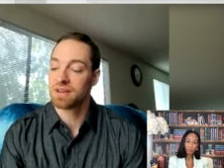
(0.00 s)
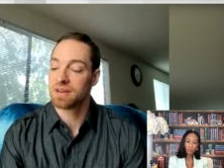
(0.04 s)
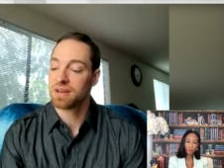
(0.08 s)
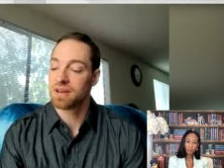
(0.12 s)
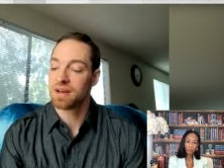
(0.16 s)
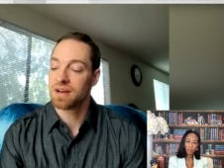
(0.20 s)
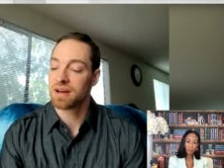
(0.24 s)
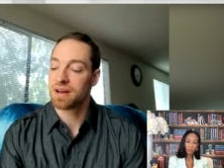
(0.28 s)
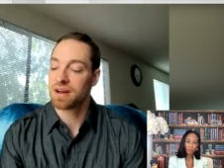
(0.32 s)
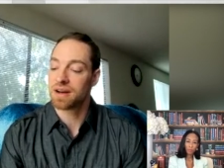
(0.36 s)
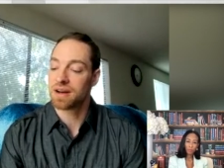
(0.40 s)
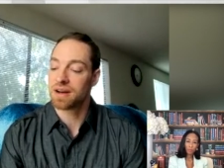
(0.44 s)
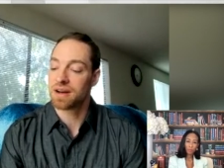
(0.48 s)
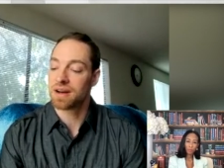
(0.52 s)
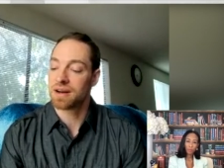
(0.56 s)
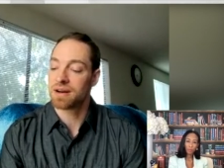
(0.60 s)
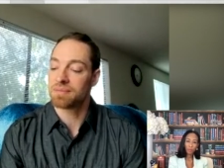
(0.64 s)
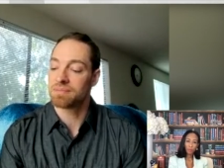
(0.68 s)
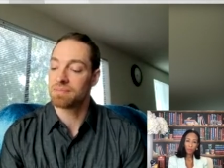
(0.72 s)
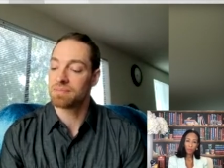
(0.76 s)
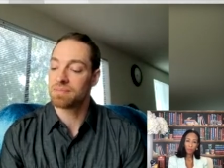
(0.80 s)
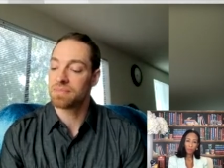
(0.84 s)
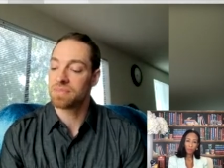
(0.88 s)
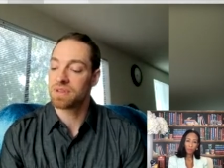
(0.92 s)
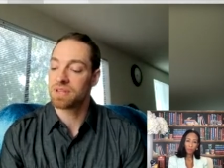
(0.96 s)

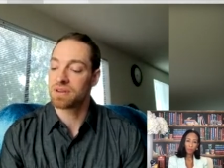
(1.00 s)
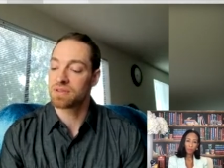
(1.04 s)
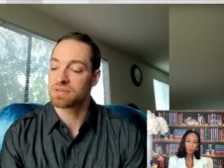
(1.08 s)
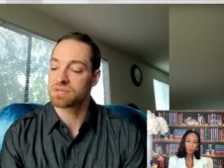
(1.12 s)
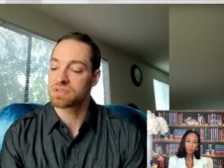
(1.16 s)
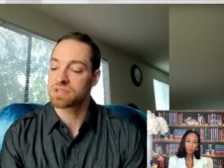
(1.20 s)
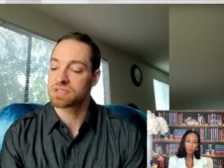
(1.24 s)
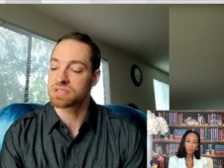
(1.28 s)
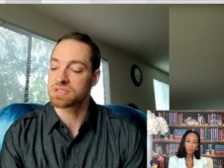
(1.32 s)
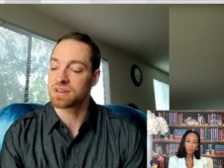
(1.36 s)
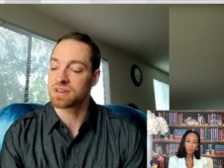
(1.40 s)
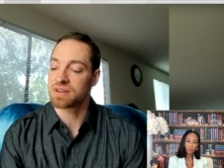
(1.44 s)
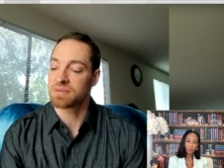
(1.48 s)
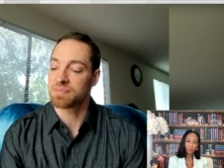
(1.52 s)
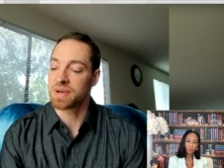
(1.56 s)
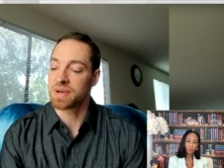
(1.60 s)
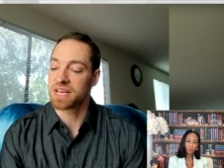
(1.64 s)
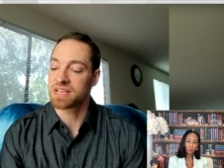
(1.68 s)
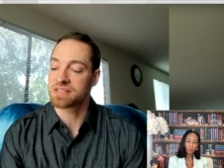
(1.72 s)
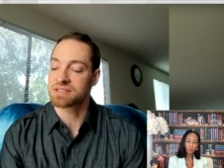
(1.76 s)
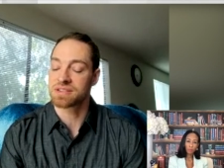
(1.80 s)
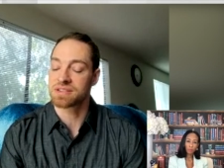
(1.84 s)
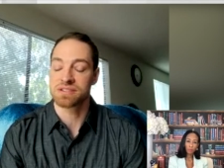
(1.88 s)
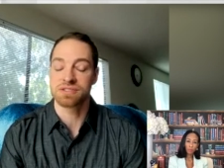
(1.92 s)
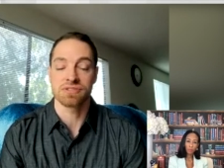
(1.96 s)
um, you know just an
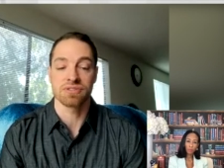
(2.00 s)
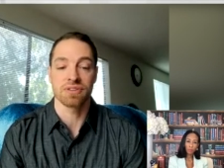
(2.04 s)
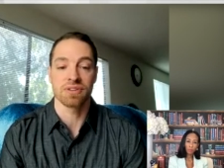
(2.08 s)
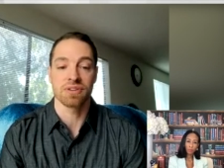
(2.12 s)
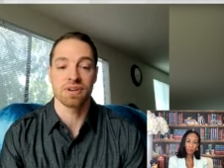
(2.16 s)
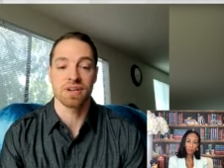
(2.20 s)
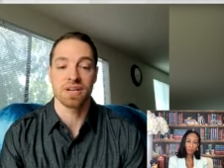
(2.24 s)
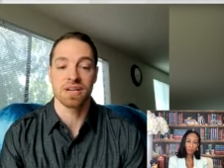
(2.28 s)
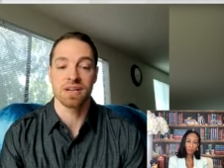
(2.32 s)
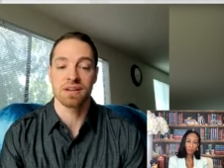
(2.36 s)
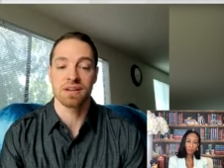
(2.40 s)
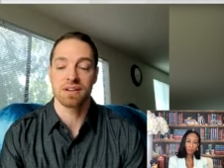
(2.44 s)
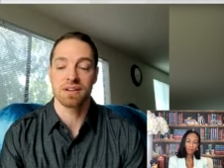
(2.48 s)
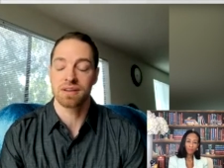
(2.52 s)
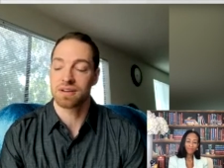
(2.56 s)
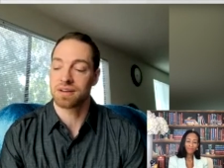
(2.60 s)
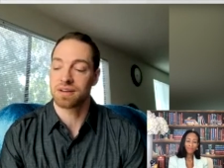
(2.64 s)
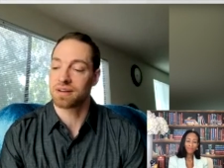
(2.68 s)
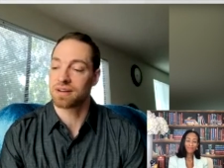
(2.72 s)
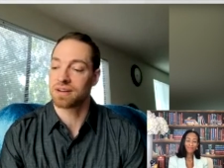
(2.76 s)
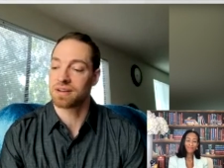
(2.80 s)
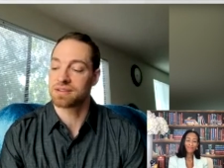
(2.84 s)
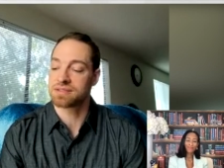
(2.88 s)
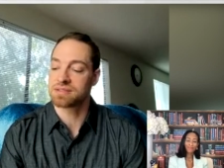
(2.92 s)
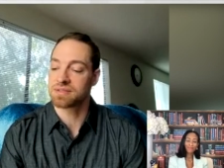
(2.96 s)
amazing journey
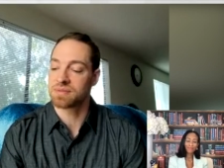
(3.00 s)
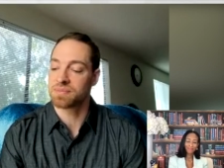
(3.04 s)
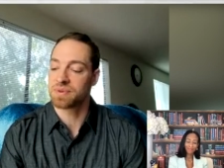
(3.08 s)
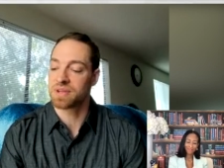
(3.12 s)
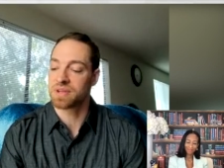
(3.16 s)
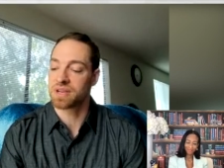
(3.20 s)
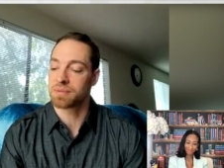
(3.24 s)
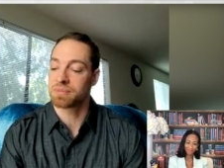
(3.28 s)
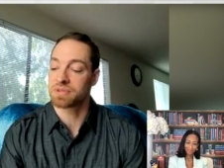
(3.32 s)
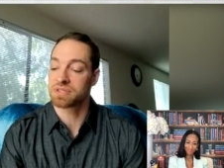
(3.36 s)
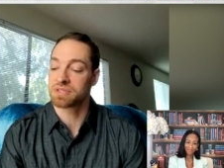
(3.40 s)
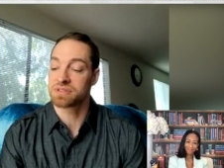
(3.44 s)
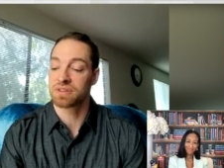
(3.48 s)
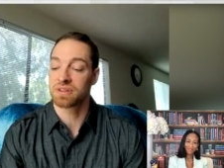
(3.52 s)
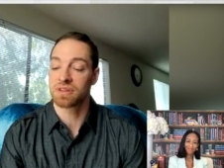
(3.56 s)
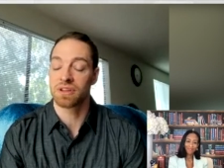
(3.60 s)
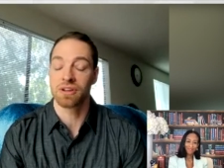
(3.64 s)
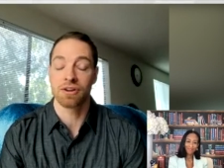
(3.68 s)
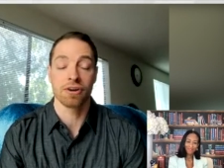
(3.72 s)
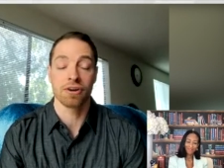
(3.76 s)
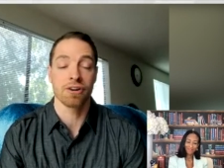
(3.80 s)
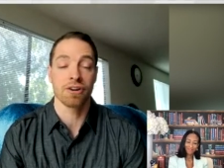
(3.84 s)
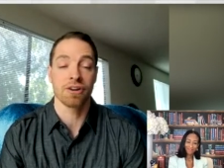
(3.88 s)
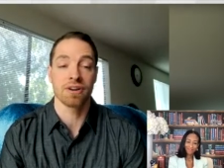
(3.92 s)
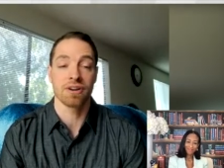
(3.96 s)
uh, to be able to
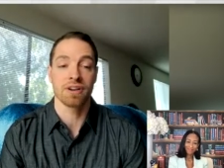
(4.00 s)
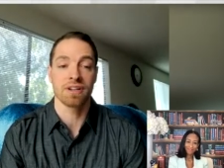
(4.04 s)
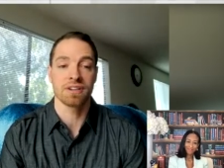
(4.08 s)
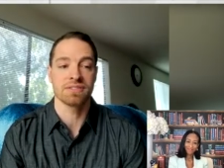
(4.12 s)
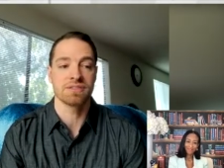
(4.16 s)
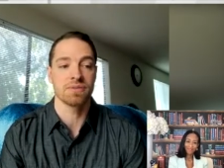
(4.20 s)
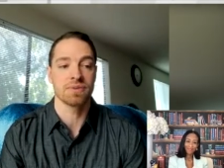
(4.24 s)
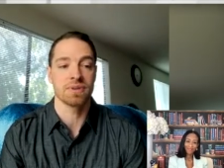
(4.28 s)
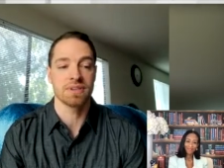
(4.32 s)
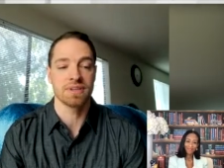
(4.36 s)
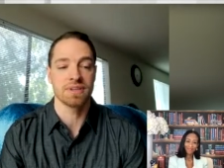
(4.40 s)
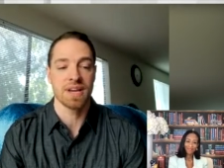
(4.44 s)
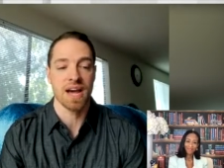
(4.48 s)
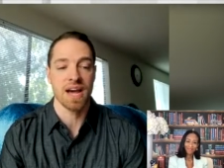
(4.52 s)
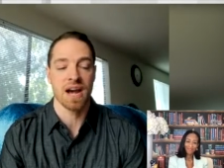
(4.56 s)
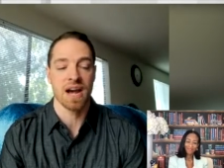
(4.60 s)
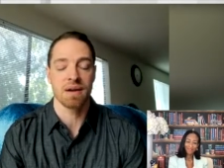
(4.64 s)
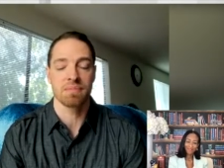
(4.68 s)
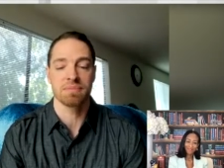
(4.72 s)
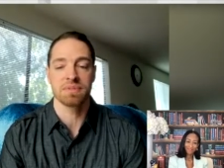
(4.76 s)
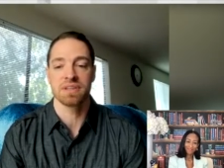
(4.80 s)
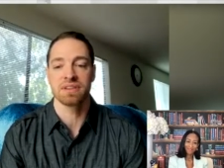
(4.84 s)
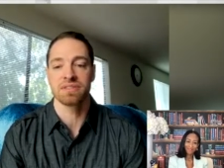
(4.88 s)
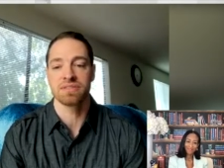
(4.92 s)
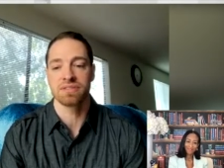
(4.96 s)
learn and to
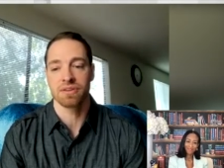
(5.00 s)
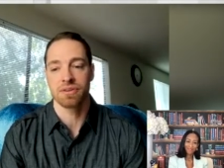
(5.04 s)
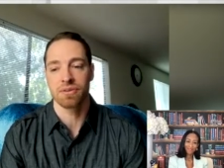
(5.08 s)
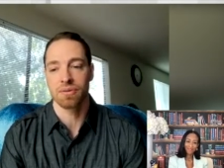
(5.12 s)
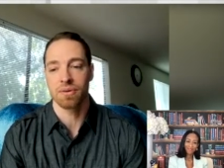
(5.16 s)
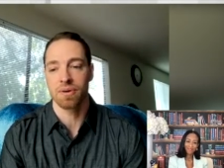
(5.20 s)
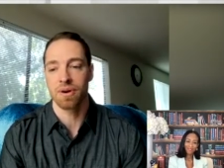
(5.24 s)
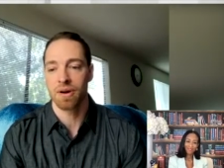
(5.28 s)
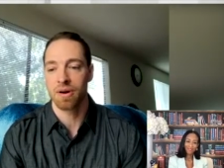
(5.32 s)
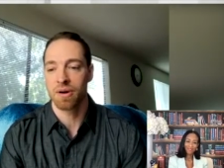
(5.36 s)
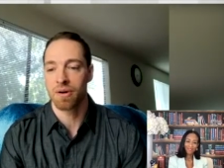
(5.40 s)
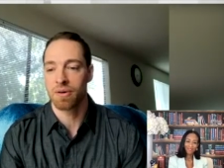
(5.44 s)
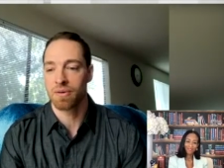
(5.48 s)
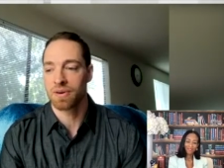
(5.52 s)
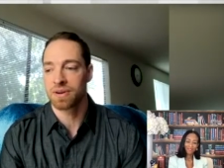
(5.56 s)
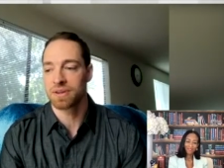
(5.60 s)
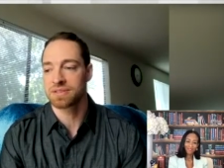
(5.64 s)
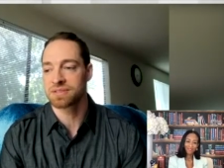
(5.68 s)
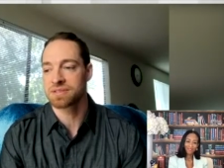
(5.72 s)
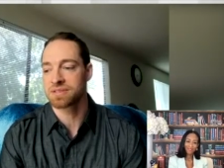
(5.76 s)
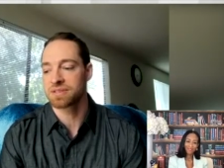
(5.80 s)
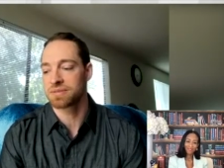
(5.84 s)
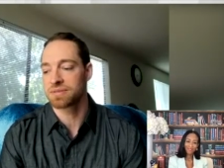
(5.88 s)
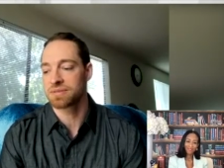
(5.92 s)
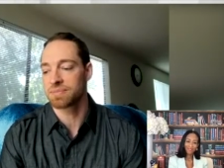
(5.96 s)
adapt and to grow
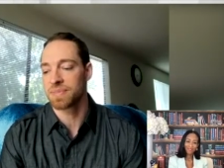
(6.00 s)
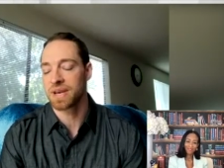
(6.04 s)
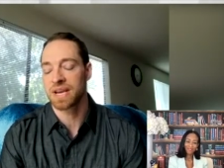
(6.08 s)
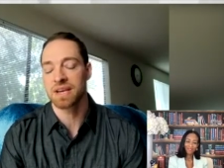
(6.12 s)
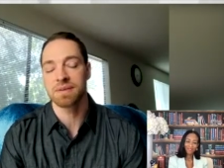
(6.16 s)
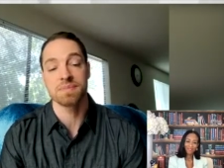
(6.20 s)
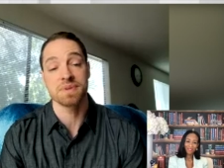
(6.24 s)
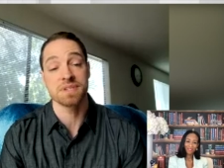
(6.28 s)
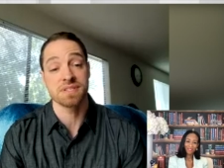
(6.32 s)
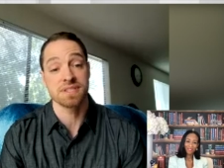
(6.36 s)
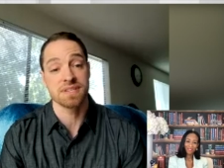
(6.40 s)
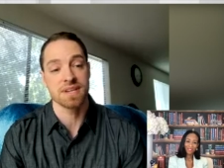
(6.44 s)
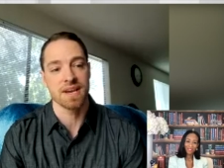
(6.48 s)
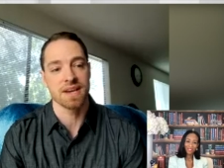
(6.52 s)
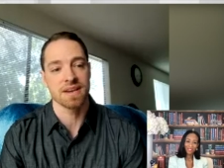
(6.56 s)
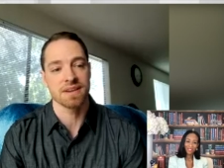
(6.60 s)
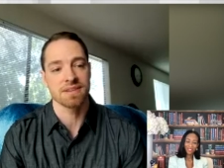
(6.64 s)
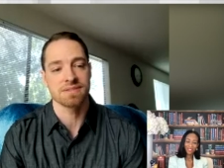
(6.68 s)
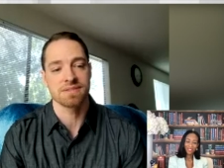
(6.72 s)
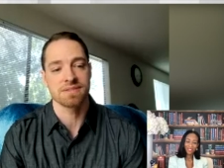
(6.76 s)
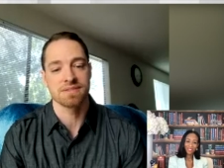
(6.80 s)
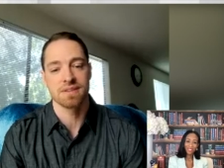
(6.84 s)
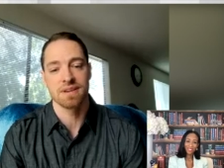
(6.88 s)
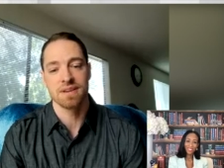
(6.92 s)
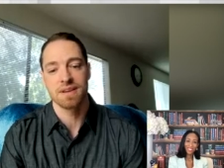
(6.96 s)
and to make
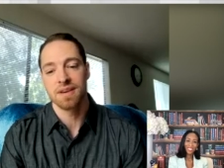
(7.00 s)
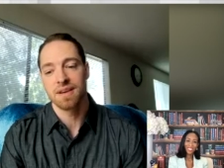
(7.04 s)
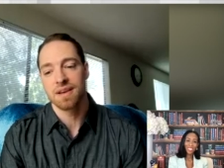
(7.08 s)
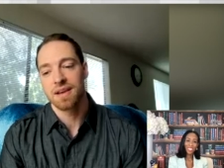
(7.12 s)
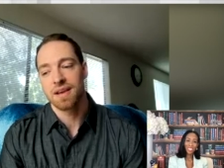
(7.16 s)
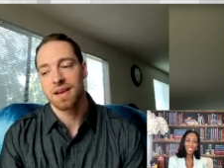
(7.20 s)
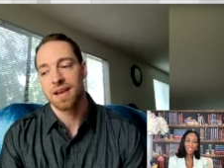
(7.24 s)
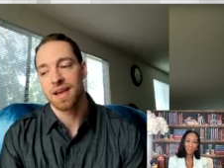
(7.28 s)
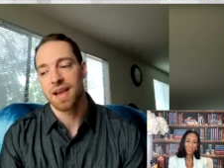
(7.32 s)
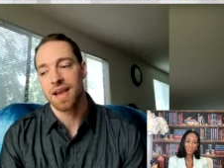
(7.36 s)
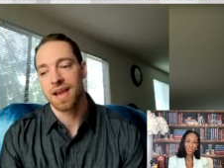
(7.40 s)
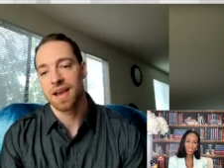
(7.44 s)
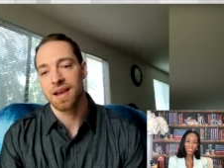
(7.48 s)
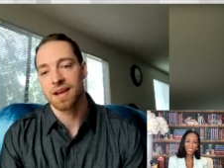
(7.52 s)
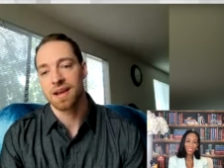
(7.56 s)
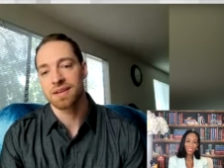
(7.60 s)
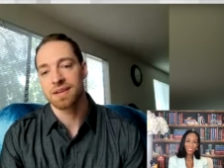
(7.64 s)
mistakes awesome.